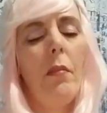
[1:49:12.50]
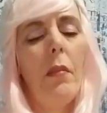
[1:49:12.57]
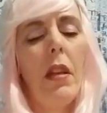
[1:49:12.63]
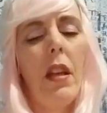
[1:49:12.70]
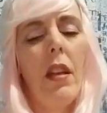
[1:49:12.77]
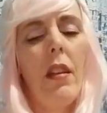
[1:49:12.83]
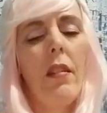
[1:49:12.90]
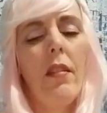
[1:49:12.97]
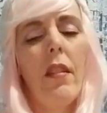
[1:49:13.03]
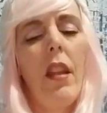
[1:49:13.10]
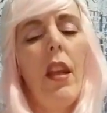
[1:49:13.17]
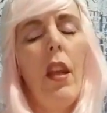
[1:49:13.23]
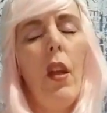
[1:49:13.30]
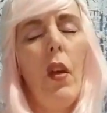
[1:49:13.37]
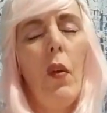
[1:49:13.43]
because
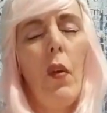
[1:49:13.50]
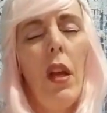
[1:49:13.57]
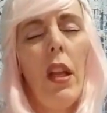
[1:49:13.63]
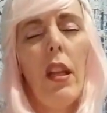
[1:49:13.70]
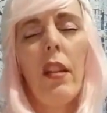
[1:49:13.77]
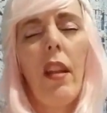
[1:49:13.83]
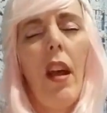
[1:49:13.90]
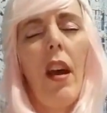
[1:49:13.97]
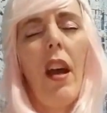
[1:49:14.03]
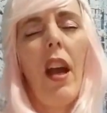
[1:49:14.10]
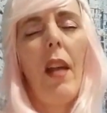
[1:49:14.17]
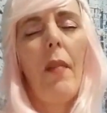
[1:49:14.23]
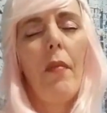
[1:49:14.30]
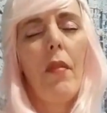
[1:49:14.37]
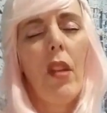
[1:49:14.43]
in
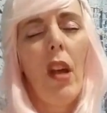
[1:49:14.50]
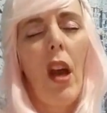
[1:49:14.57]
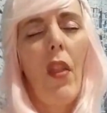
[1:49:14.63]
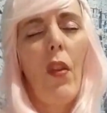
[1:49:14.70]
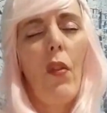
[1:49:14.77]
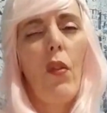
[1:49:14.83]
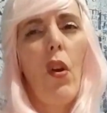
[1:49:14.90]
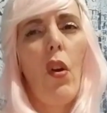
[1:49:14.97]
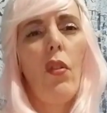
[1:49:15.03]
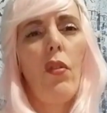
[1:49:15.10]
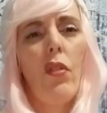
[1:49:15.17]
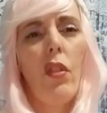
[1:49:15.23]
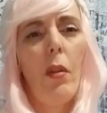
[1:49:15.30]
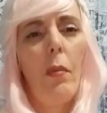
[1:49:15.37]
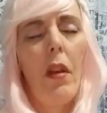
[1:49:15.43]
time, down the road,
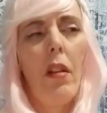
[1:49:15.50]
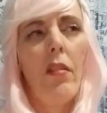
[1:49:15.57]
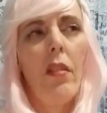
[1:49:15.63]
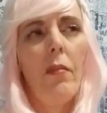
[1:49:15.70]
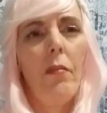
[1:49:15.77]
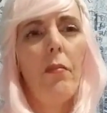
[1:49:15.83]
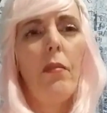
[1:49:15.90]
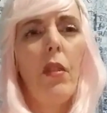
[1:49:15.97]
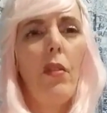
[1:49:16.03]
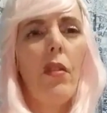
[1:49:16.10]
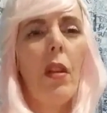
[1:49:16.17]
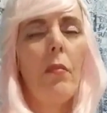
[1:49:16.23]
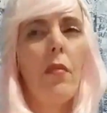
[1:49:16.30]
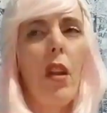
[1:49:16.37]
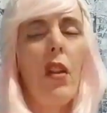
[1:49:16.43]
you'll be able to do
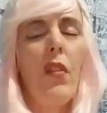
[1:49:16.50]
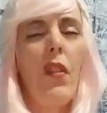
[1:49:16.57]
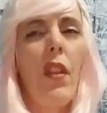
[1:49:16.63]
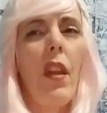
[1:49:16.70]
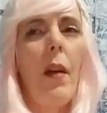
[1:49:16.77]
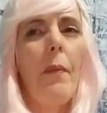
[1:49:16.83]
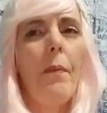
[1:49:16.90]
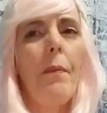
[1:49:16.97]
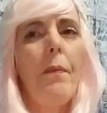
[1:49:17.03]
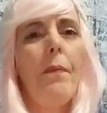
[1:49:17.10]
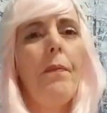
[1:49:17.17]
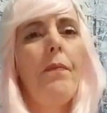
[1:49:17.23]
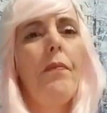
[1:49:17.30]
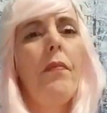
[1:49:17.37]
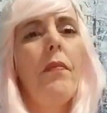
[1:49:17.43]
something nice for them.
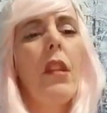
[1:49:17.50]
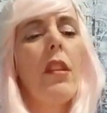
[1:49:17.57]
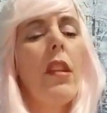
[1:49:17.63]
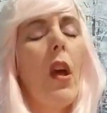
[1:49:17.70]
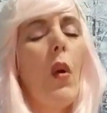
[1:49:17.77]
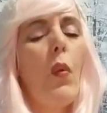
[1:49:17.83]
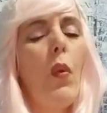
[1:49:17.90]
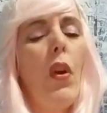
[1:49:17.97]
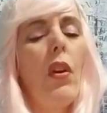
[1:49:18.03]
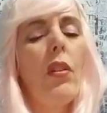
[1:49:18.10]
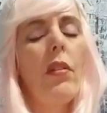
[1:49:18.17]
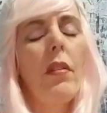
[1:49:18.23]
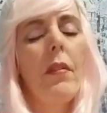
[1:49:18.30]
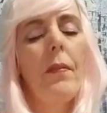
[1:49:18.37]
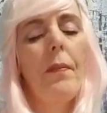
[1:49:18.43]
That's how it
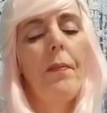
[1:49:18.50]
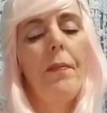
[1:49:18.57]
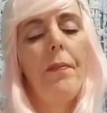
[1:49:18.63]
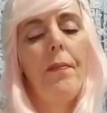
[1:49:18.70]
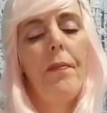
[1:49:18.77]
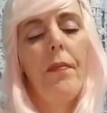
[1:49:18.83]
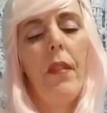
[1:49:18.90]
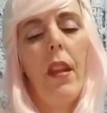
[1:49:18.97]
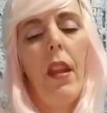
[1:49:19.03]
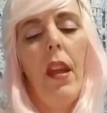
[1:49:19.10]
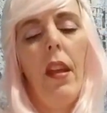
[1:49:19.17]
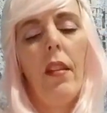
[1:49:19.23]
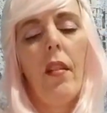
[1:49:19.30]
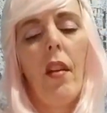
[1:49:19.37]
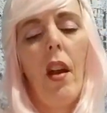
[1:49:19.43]
works.
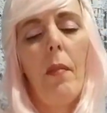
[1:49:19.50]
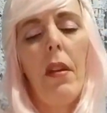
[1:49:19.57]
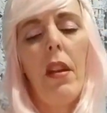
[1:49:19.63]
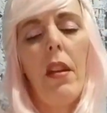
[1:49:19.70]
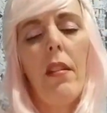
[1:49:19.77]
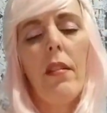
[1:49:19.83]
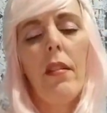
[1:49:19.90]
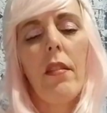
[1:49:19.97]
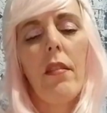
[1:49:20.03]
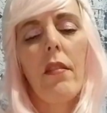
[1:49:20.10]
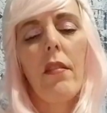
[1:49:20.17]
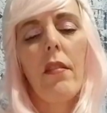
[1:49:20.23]
Karma is